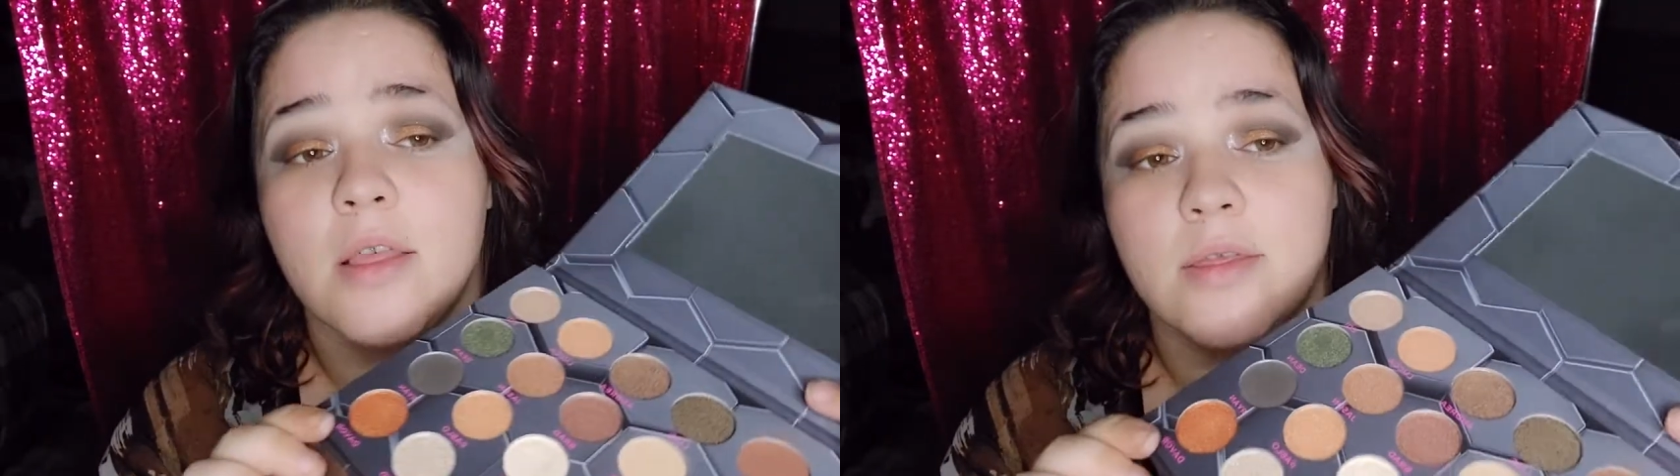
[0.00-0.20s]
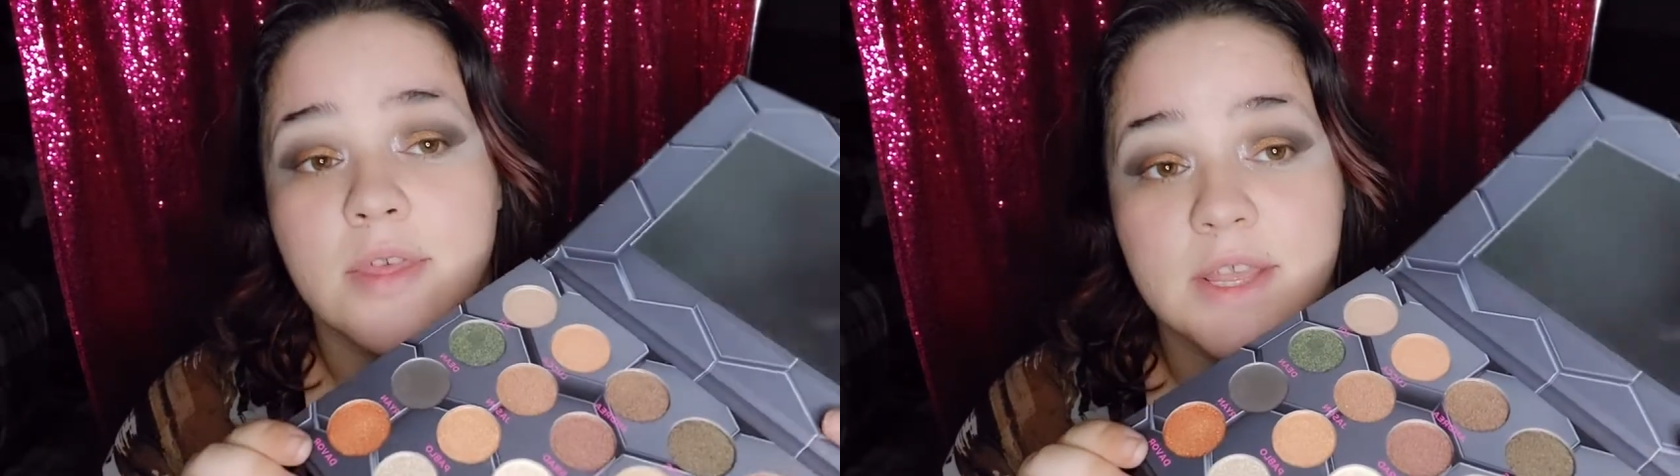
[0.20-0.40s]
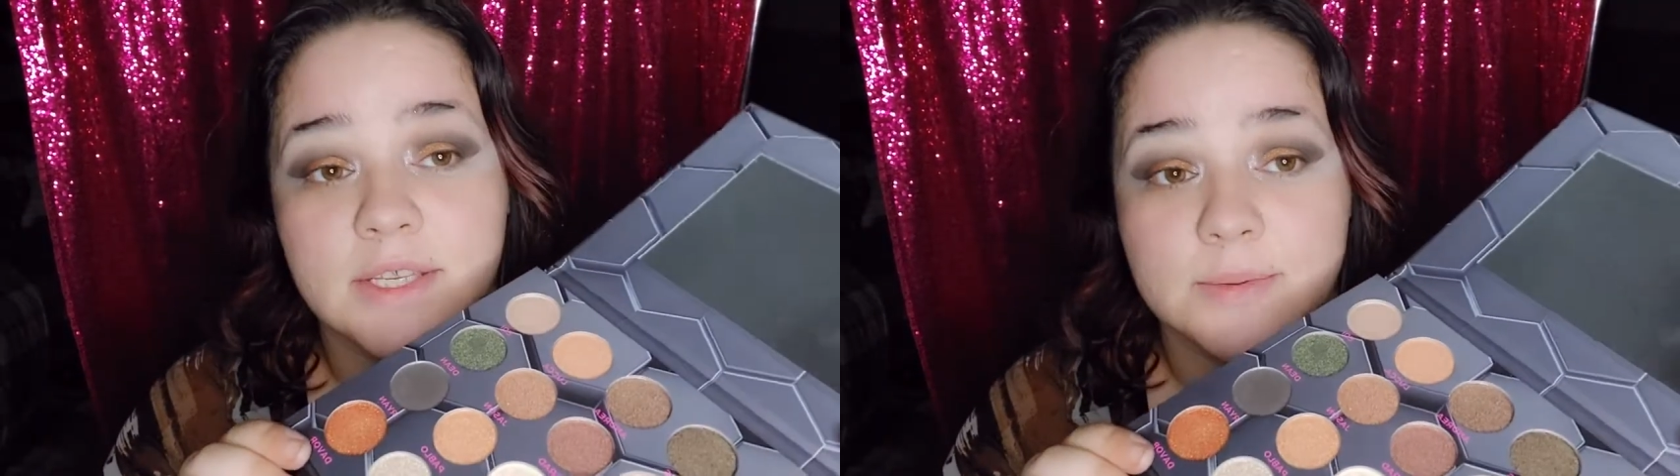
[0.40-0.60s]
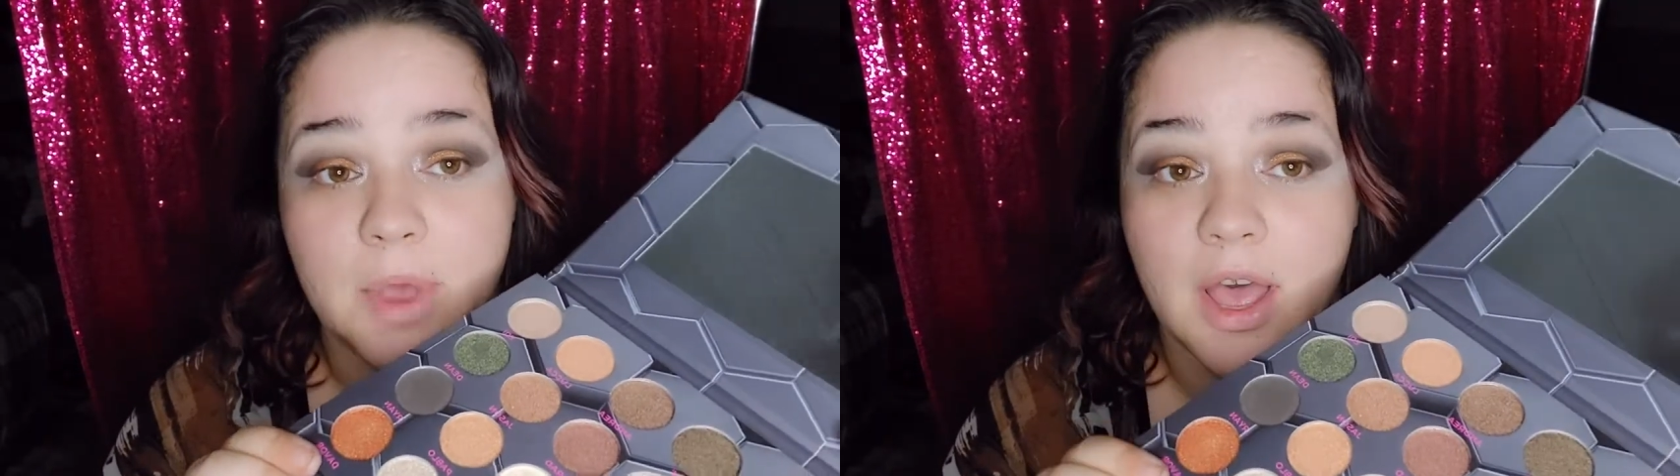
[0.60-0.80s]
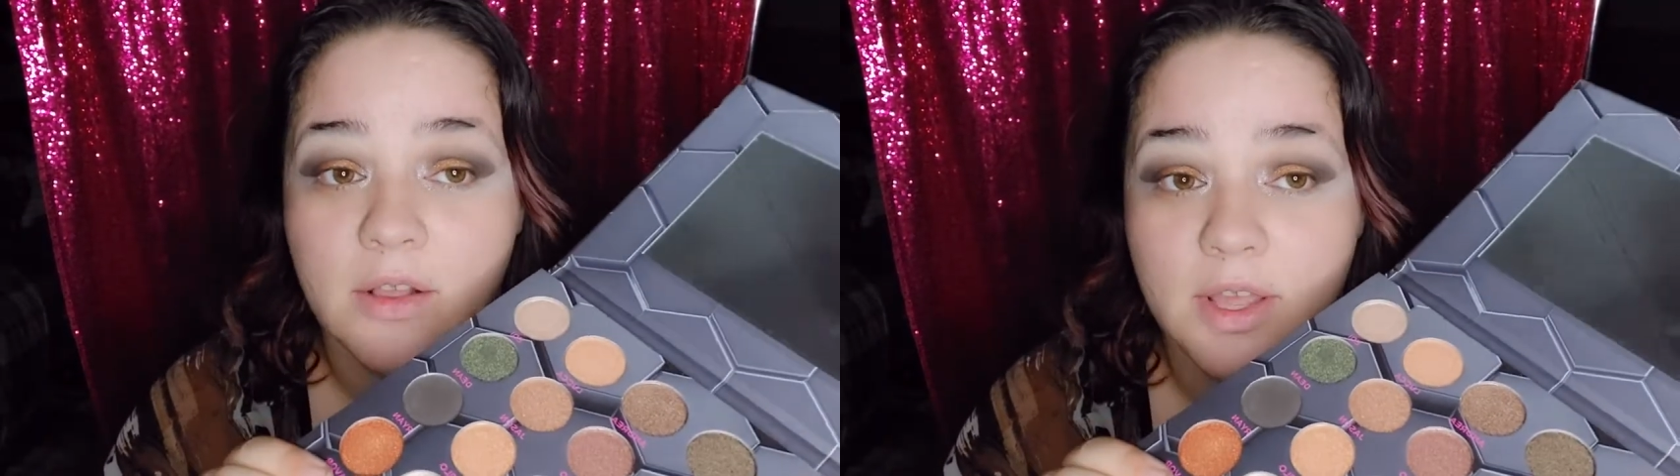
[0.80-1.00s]
this
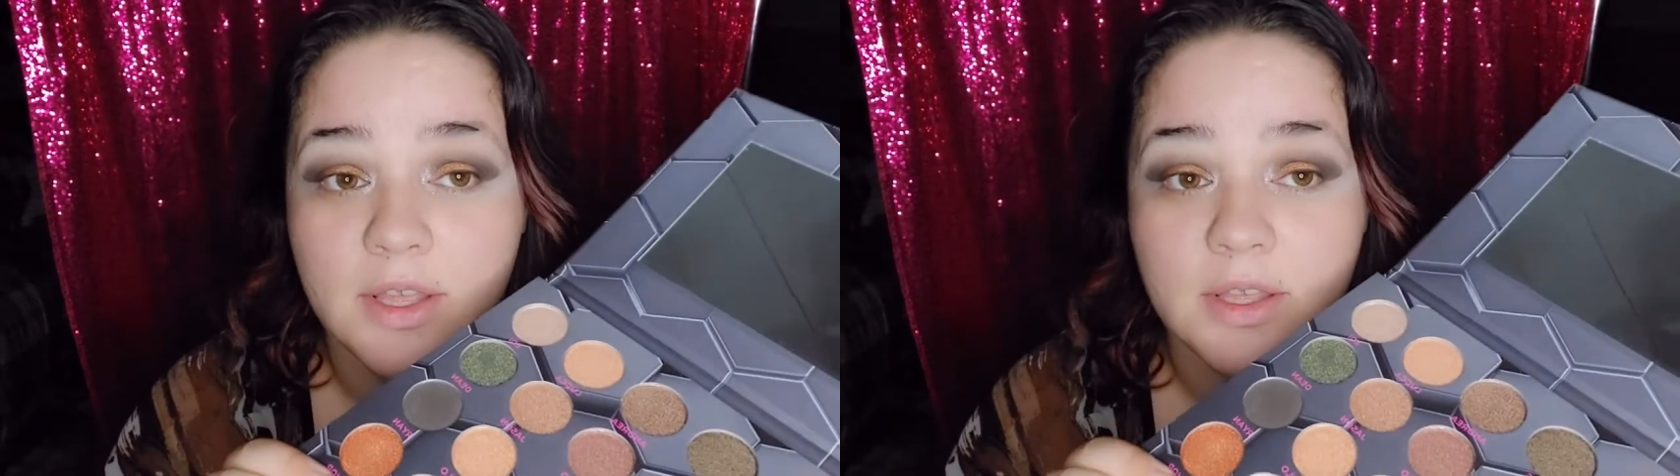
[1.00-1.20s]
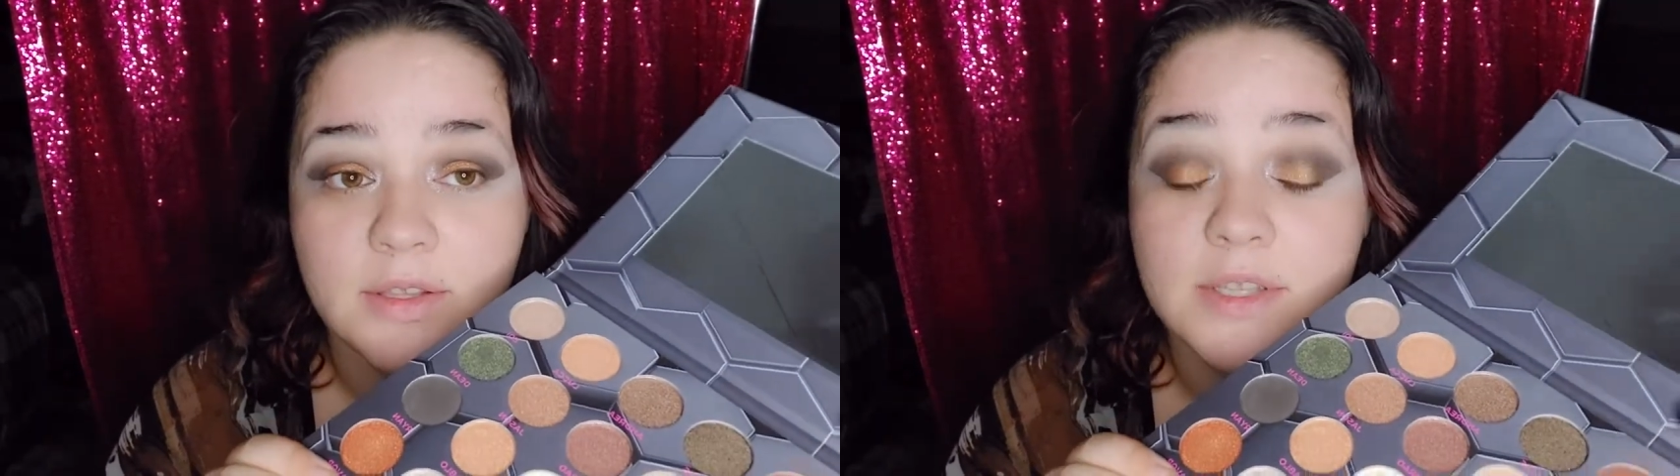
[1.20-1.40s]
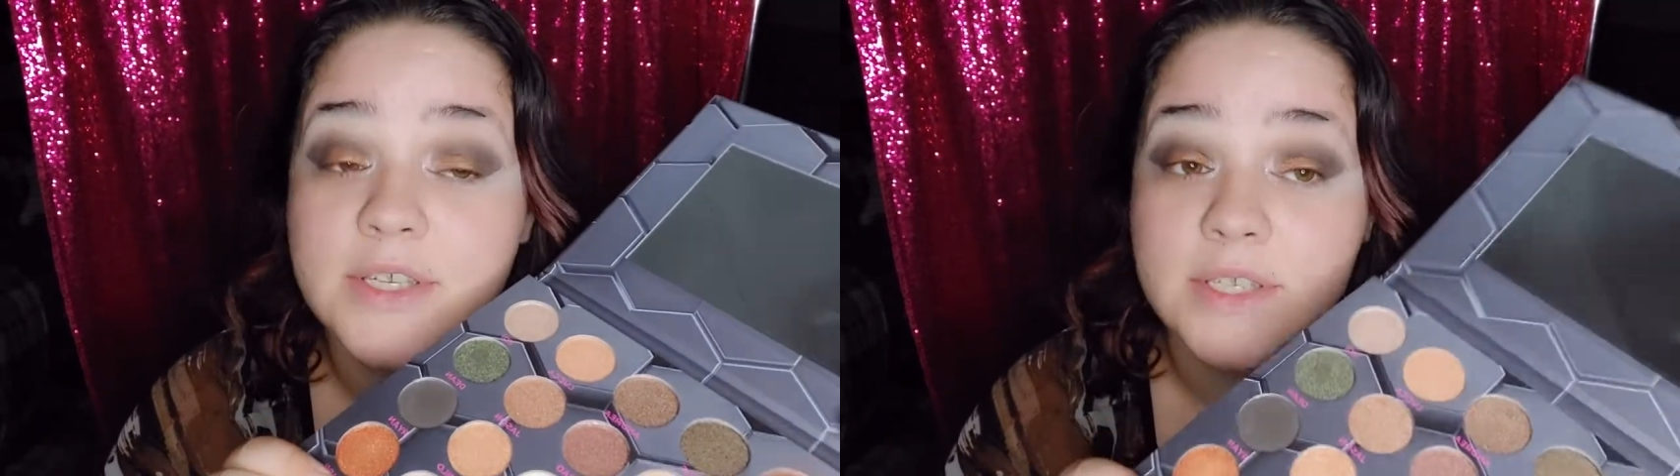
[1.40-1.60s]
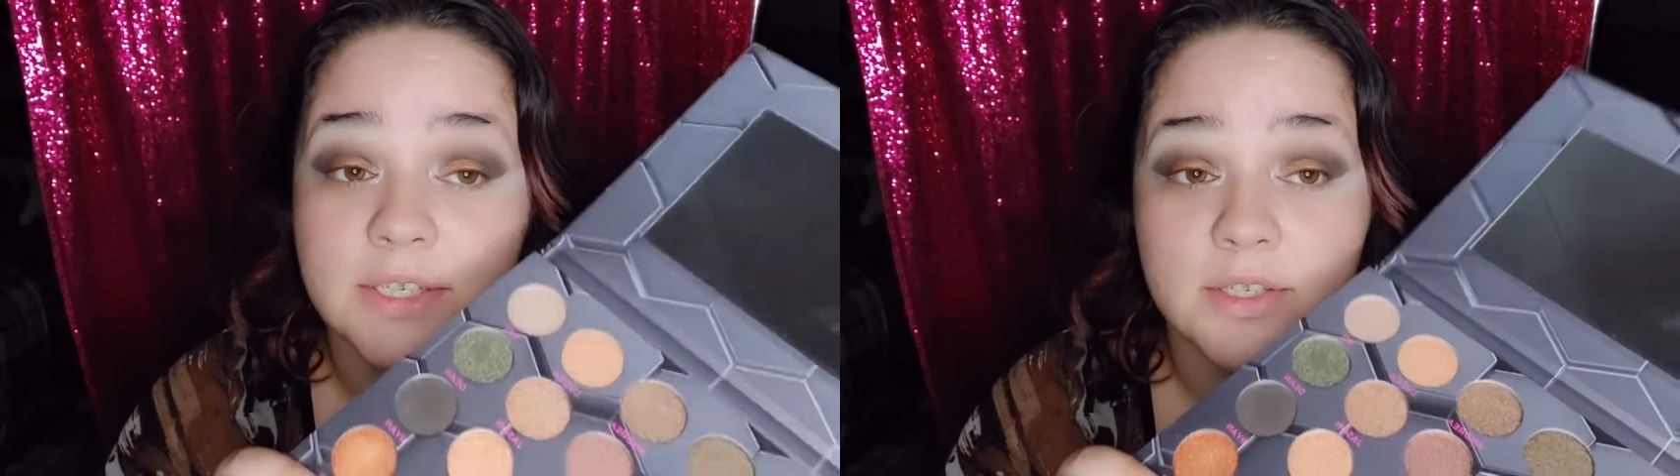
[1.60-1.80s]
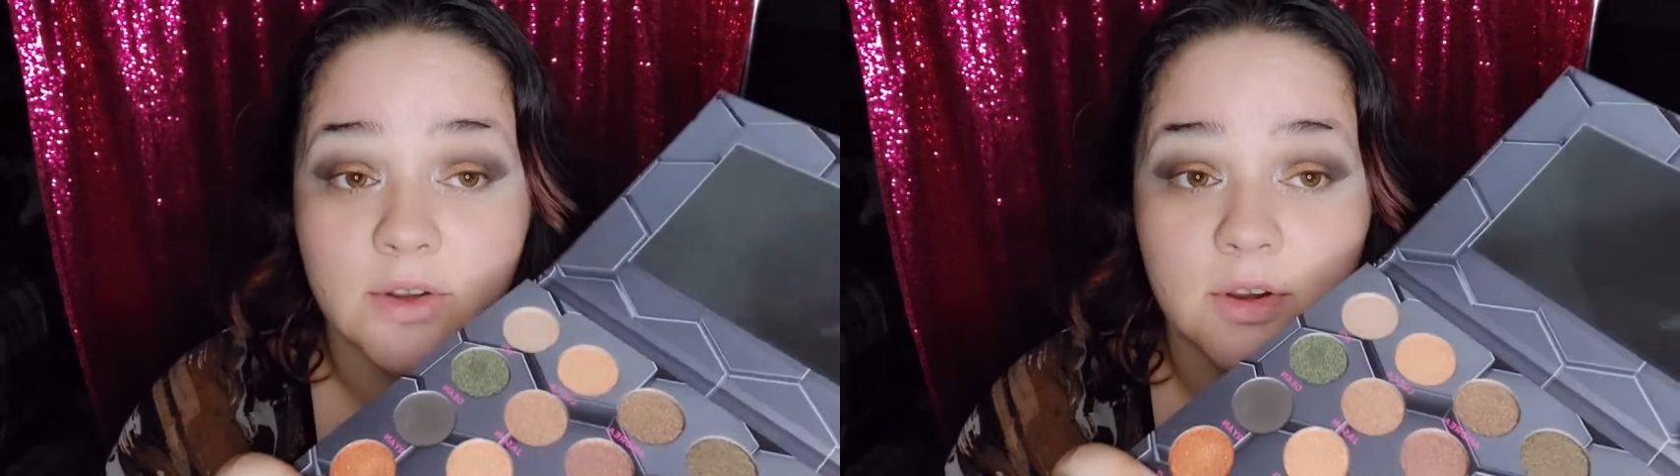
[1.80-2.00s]

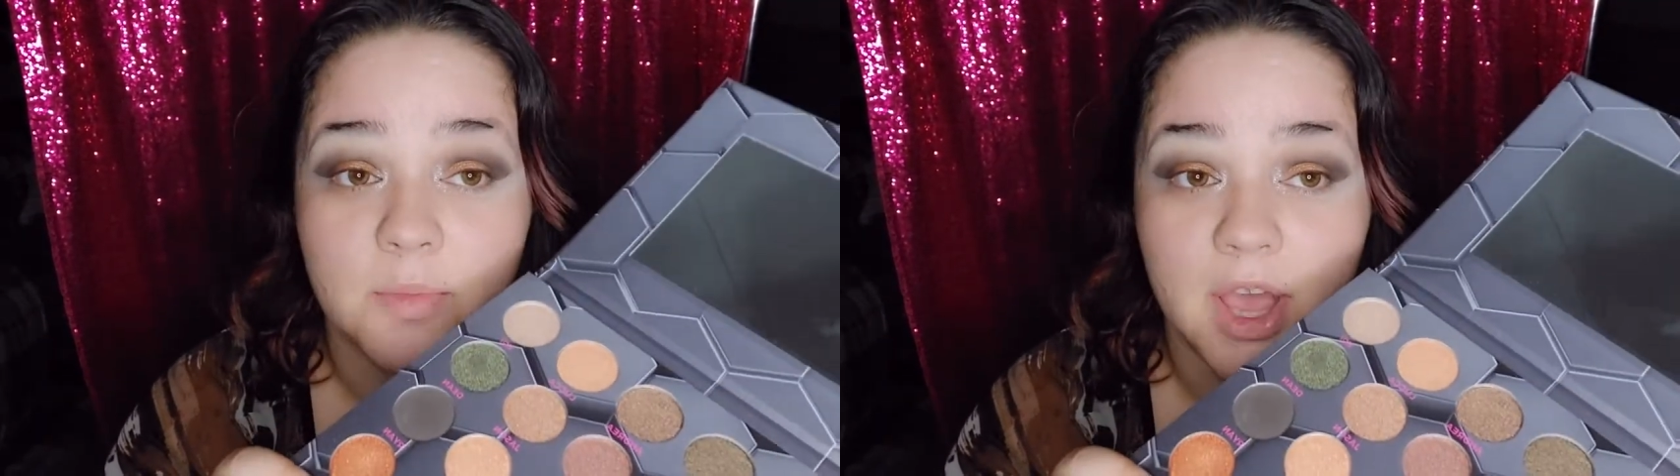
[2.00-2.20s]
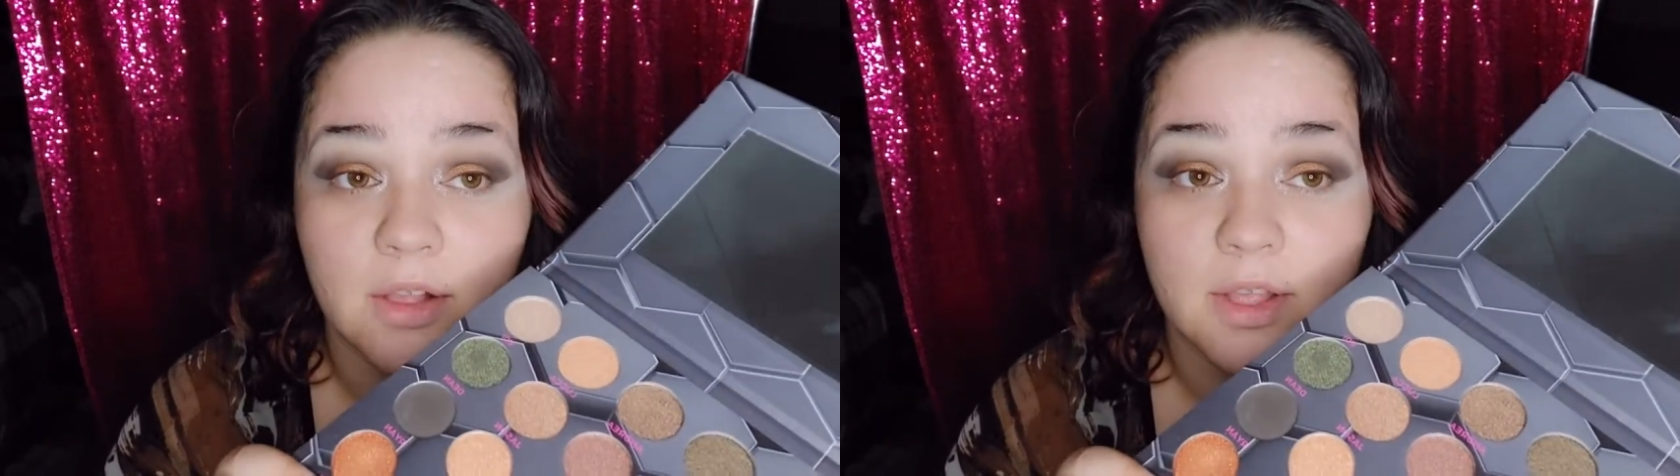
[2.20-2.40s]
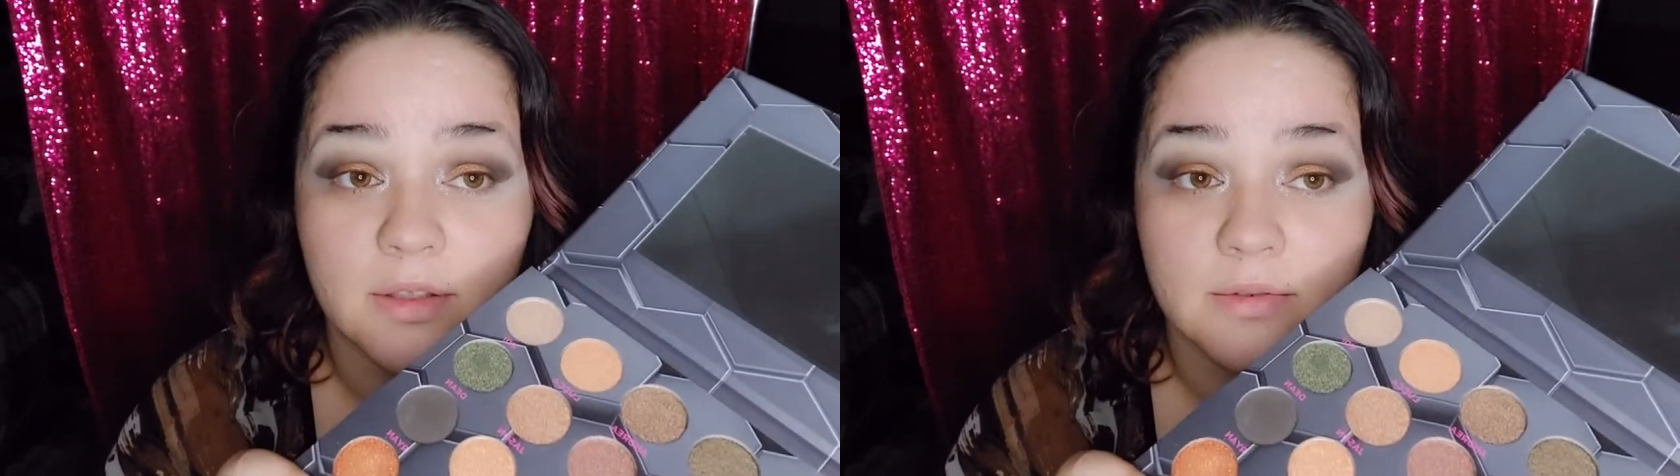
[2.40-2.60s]
is a good palette.